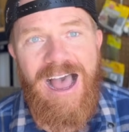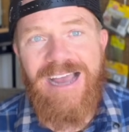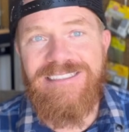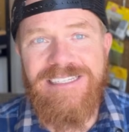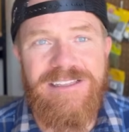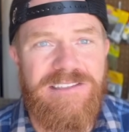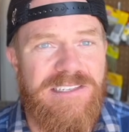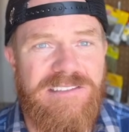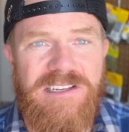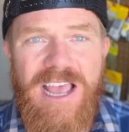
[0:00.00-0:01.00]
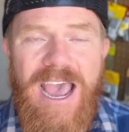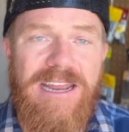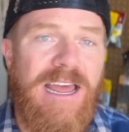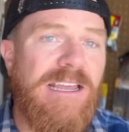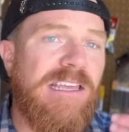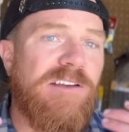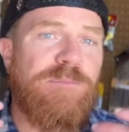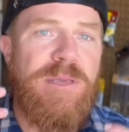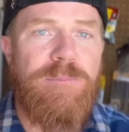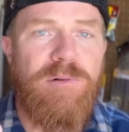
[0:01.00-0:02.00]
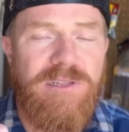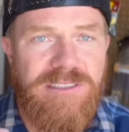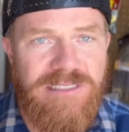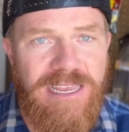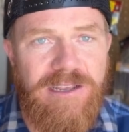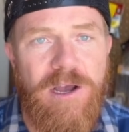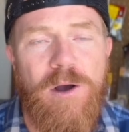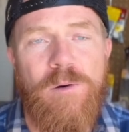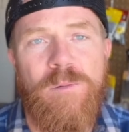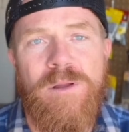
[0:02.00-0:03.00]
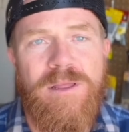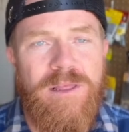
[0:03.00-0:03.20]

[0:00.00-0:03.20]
I see this as a guide. I give people a Senko.